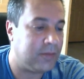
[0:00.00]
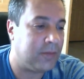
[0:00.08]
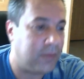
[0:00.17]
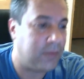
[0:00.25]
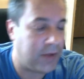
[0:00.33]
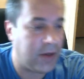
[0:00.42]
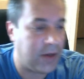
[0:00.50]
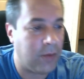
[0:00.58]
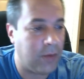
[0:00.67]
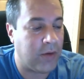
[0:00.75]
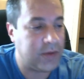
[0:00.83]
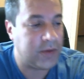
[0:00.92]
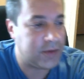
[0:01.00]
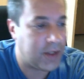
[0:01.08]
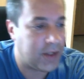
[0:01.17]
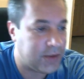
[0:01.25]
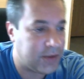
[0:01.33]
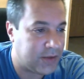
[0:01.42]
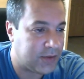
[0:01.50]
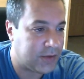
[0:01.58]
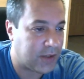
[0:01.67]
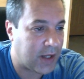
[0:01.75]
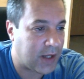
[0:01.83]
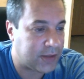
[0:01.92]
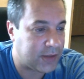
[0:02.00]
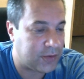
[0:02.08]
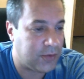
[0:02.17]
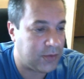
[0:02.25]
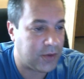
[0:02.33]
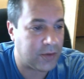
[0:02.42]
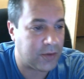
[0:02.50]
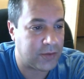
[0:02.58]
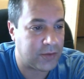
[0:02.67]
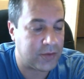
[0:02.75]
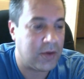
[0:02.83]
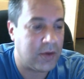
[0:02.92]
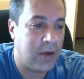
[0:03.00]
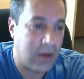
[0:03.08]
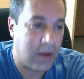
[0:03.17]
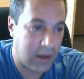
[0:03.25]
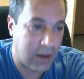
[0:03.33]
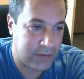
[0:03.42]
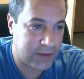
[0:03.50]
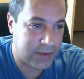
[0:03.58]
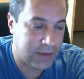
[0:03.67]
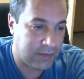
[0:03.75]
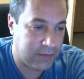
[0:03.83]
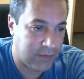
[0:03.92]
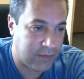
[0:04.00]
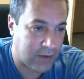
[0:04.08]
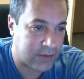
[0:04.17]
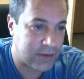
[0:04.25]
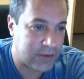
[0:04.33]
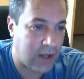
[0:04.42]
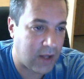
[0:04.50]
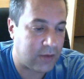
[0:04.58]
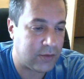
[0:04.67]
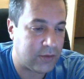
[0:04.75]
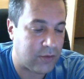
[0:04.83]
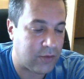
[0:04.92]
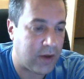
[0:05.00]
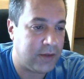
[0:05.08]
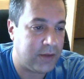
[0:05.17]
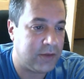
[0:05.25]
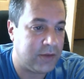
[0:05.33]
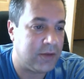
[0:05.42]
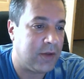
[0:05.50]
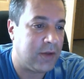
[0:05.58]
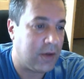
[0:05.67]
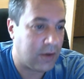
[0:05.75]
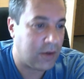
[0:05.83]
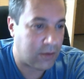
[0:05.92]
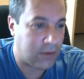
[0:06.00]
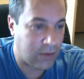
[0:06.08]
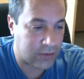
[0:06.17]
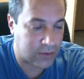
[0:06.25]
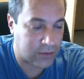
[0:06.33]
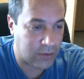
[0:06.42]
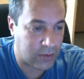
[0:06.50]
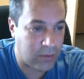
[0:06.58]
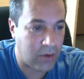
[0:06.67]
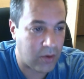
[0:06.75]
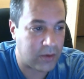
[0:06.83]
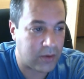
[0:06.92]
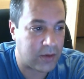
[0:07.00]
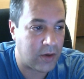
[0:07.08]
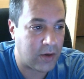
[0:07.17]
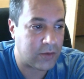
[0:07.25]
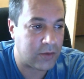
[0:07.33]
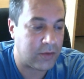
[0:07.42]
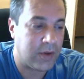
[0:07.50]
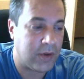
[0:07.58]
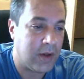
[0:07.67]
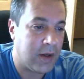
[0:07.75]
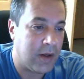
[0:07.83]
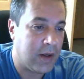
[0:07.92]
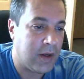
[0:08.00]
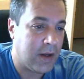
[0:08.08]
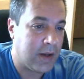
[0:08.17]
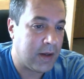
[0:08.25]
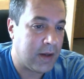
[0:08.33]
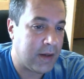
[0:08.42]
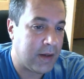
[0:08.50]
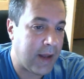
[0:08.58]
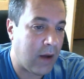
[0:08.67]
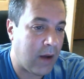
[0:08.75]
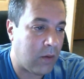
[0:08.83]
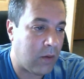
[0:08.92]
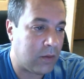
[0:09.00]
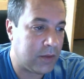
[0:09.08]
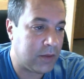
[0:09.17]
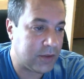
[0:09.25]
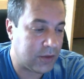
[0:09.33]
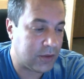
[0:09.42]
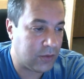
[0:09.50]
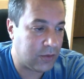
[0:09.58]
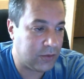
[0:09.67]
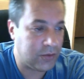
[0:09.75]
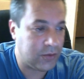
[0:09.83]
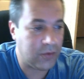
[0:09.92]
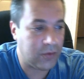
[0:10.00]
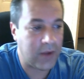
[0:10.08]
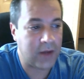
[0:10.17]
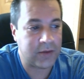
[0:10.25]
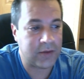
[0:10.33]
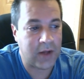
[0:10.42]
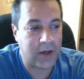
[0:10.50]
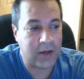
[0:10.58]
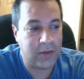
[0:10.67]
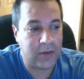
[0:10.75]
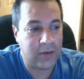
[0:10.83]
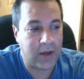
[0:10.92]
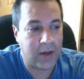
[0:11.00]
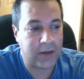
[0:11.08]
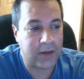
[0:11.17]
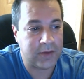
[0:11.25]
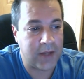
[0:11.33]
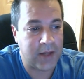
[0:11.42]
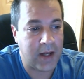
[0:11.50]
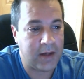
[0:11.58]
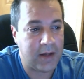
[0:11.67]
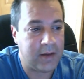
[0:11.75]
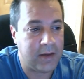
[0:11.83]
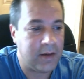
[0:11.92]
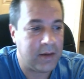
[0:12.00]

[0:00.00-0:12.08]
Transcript: video presentation is the last 2 years I've seen very solid trends across a good part of the country. Now this includes 2009, 2010,